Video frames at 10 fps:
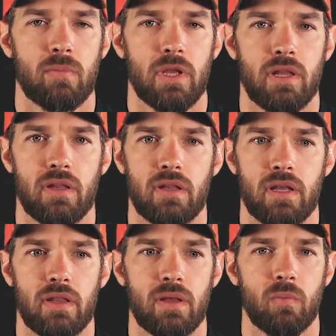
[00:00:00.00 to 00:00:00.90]
And
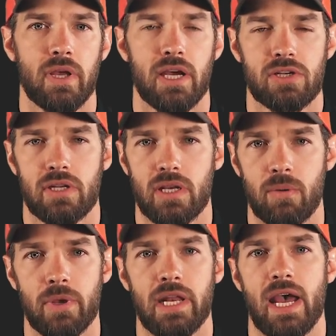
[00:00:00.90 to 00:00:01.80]
then we actually
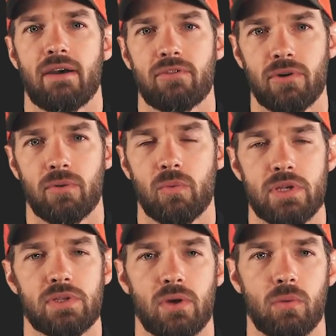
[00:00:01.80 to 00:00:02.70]
come in after we
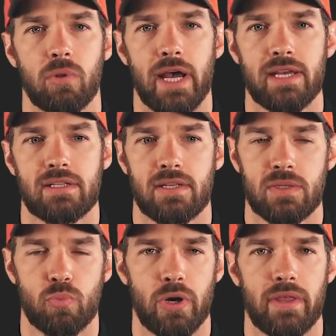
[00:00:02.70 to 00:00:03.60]
soda blast and
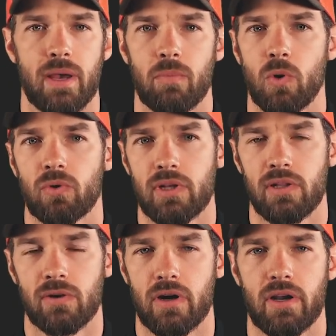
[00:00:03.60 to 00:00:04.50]
spray that mold
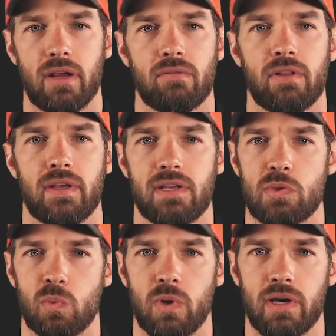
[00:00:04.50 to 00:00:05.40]
killer on everything
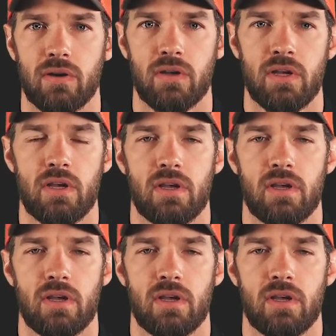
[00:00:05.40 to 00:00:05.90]
as well.